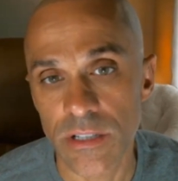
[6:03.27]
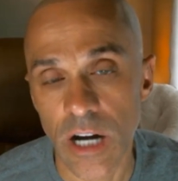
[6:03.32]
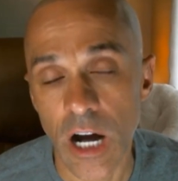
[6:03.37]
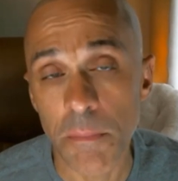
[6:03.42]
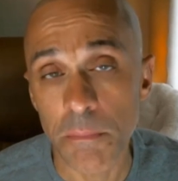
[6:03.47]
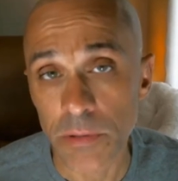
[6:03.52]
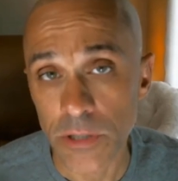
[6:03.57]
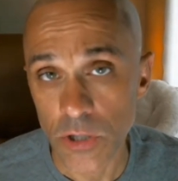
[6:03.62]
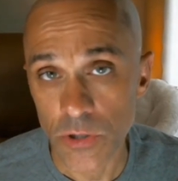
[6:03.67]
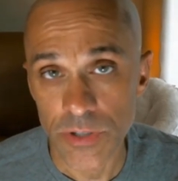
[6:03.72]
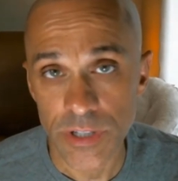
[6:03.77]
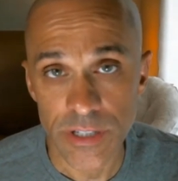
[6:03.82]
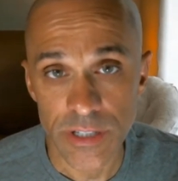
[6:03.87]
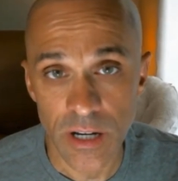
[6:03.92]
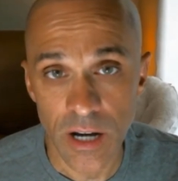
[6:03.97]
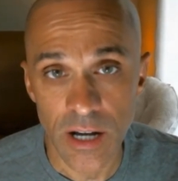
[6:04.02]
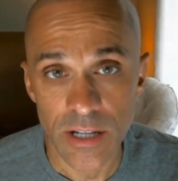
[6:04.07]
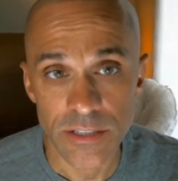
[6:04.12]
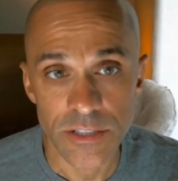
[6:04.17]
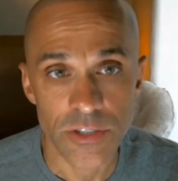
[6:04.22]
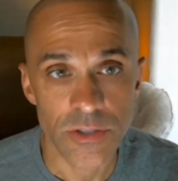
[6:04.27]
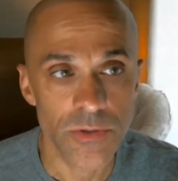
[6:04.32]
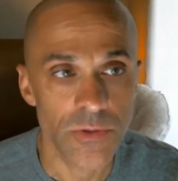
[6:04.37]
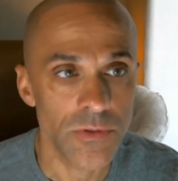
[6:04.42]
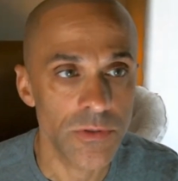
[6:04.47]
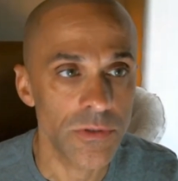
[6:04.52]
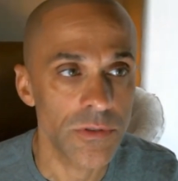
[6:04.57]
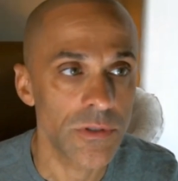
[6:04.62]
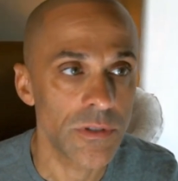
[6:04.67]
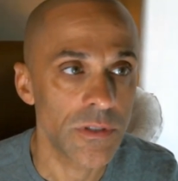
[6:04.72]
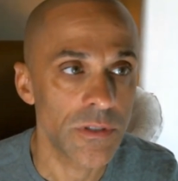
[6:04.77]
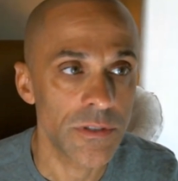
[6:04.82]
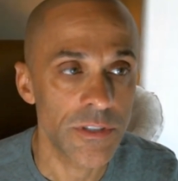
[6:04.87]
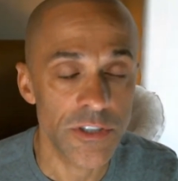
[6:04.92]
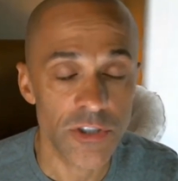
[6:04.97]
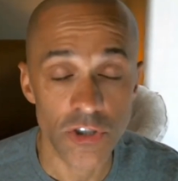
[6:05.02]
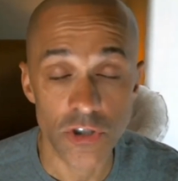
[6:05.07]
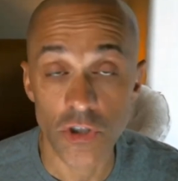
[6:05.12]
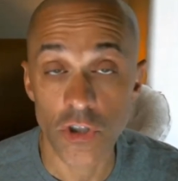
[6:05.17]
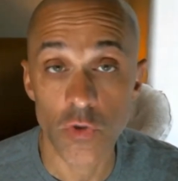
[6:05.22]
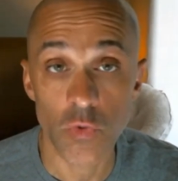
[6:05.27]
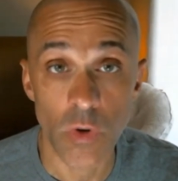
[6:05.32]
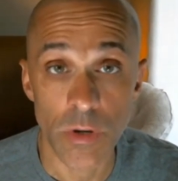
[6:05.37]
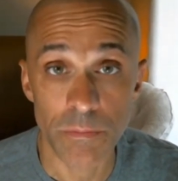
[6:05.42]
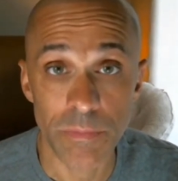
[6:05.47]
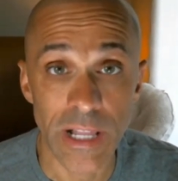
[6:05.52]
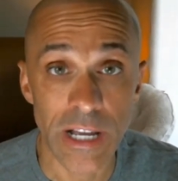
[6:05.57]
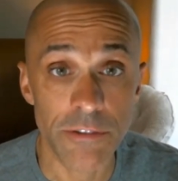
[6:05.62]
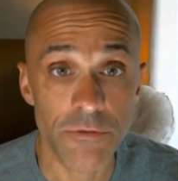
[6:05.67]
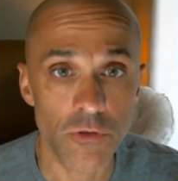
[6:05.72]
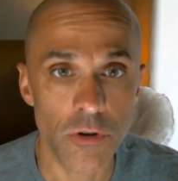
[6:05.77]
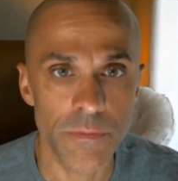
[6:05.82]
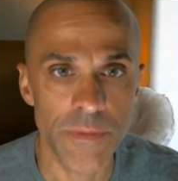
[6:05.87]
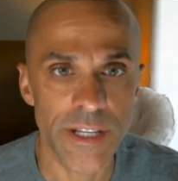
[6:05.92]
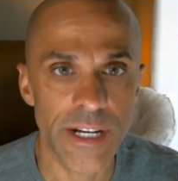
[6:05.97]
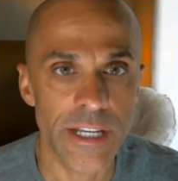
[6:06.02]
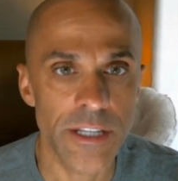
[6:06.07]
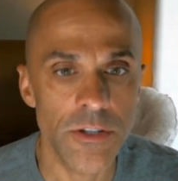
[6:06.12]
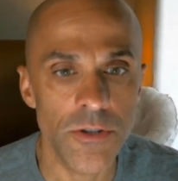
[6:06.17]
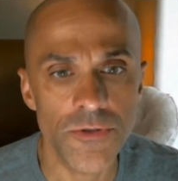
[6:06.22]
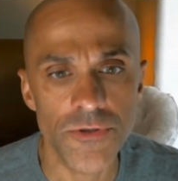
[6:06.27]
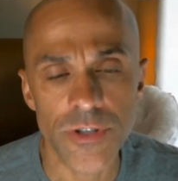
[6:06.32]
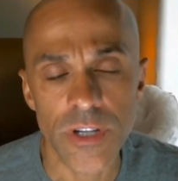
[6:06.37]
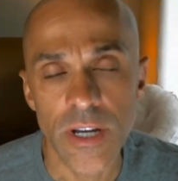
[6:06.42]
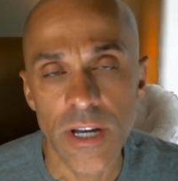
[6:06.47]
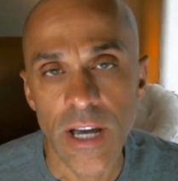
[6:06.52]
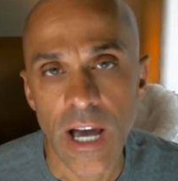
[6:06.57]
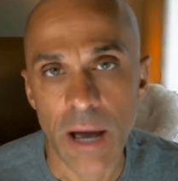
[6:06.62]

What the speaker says: uploaded onto, this is just one platform that I use.